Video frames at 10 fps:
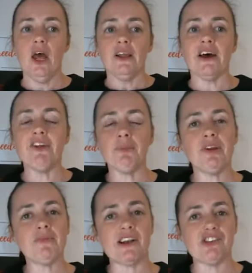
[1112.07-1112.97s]
Now, I've not put
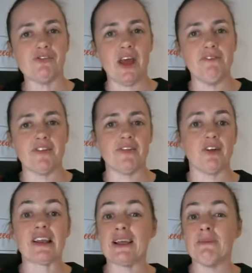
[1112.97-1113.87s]
as much emphasis
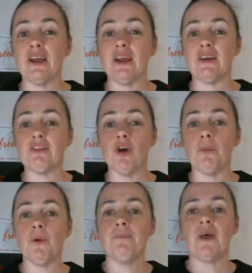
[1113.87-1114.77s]
on link building as
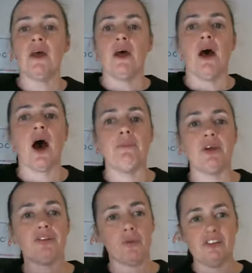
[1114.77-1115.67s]
normal
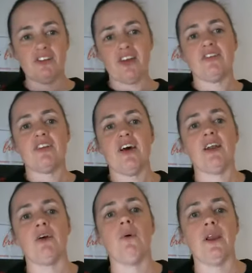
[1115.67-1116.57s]
because I wanted to test a ton
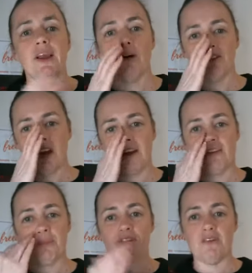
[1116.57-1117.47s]
of quality content in a
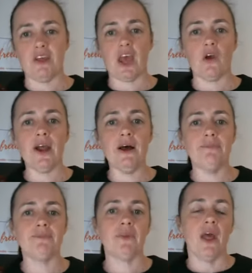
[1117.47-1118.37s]
specific area.
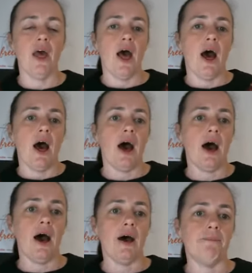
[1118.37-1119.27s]

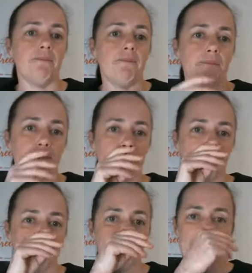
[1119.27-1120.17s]

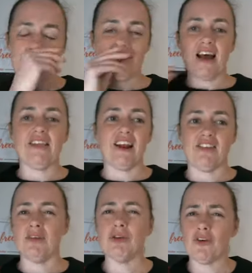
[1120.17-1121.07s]
But in saying that, I
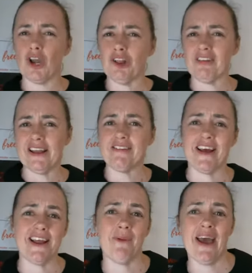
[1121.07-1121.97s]
seem to have got lots of links
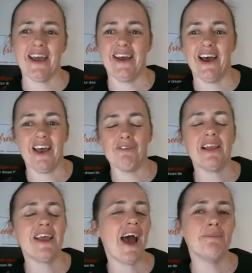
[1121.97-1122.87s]
anyway. I
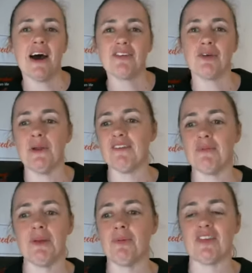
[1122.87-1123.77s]
really am puzzled whenever
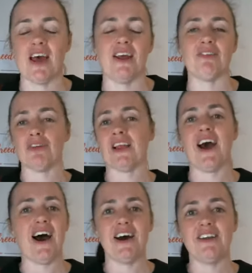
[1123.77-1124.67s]
people say it's really
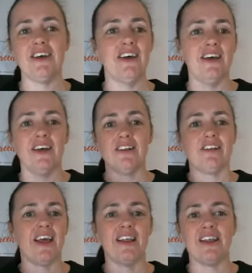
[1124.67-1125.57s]
hard
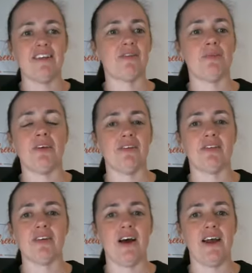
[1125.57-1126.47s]
to get links
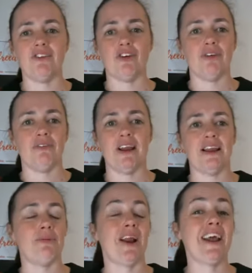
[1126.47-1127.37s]
because I don't
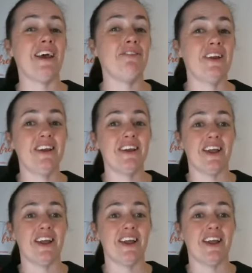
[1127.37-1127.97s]
really put any effort in.